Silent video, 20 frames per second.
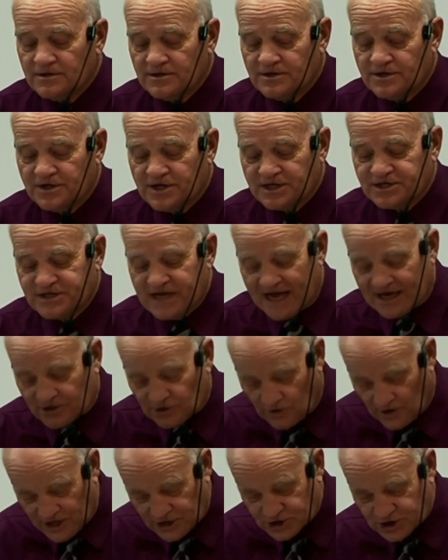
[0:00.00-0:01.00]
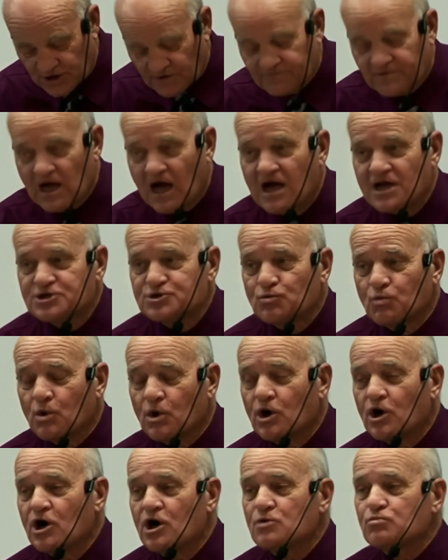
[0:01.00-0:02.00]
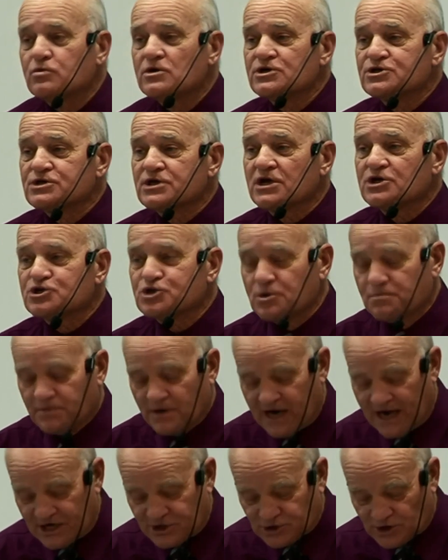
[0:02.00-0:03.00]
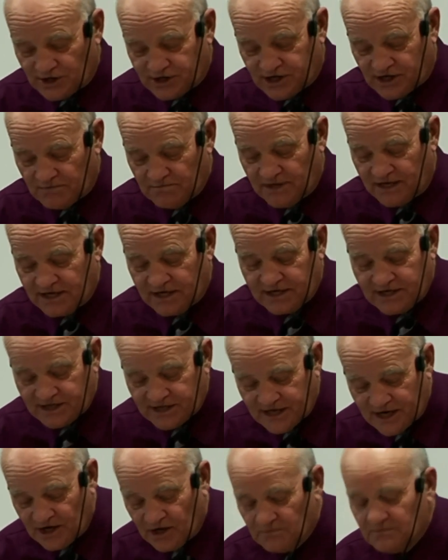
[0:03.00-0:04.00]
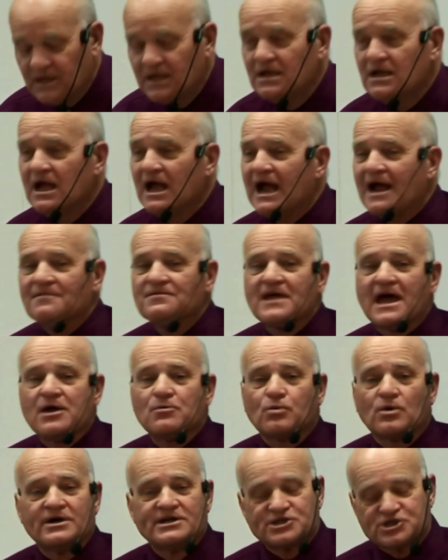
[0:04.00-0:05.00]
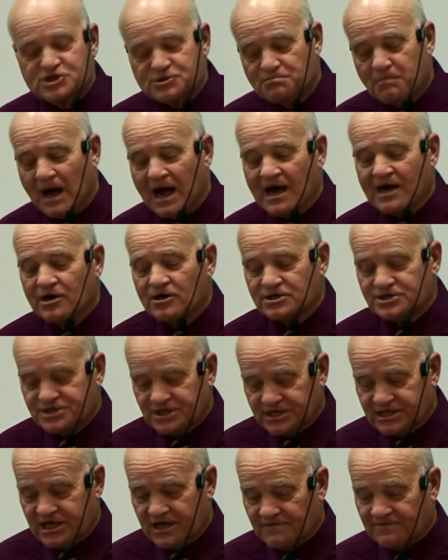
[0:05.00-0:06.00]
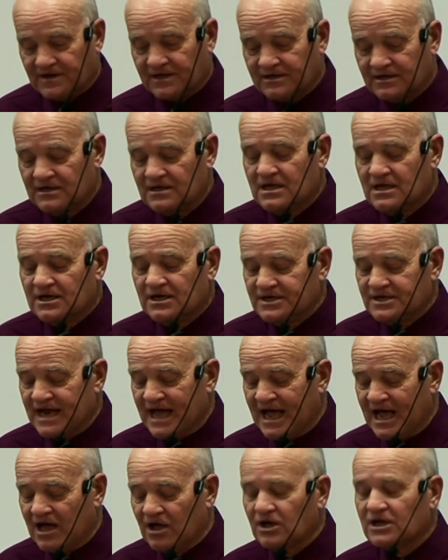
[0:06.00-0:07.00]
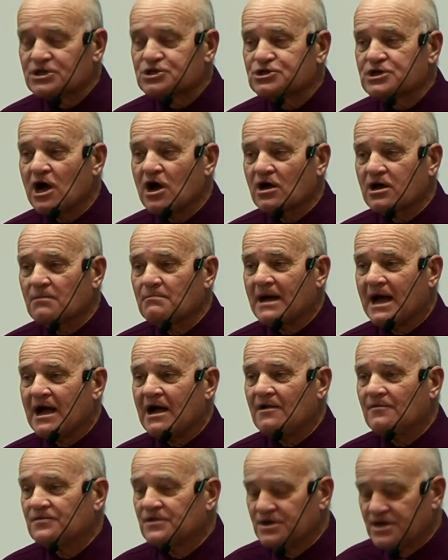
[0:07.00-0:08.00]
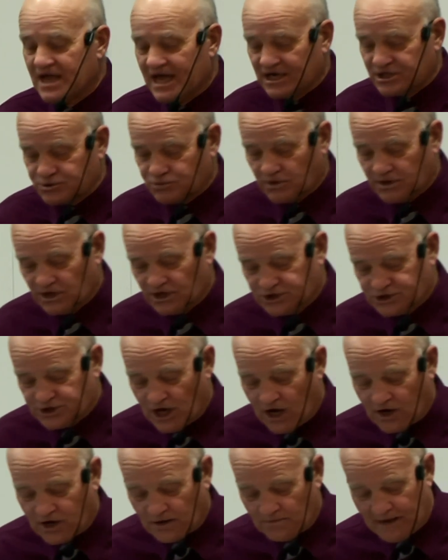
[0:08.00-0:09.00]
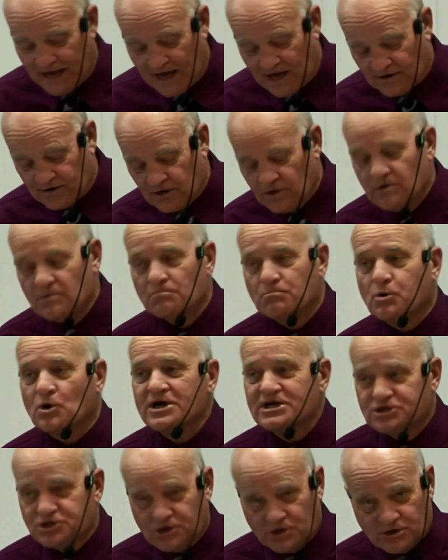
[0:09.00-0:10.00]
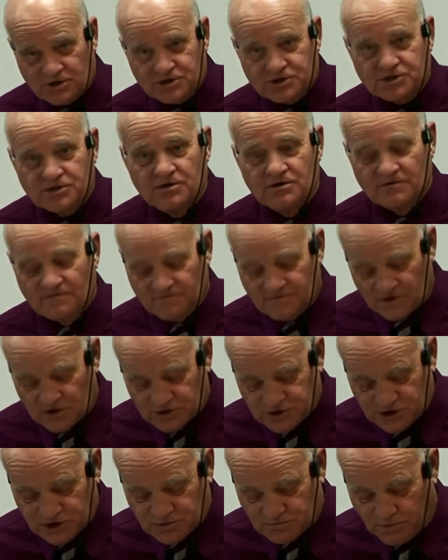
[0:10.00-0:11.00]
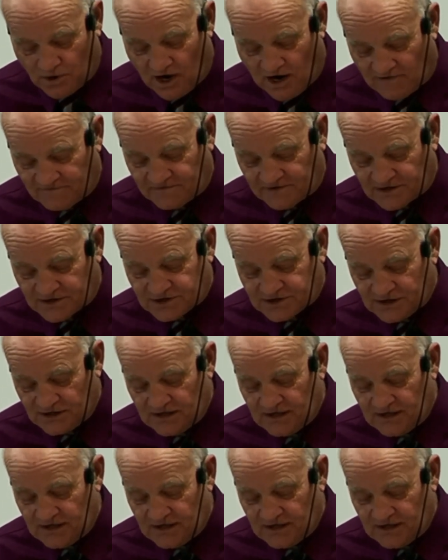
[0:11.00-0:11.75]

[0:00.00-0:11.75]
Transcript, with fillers: the declaration of God's word was uh, supernaturally committed to them, and they were inspired to give it. Now let's talk about the next one. Let's talk about preachers versus prophets.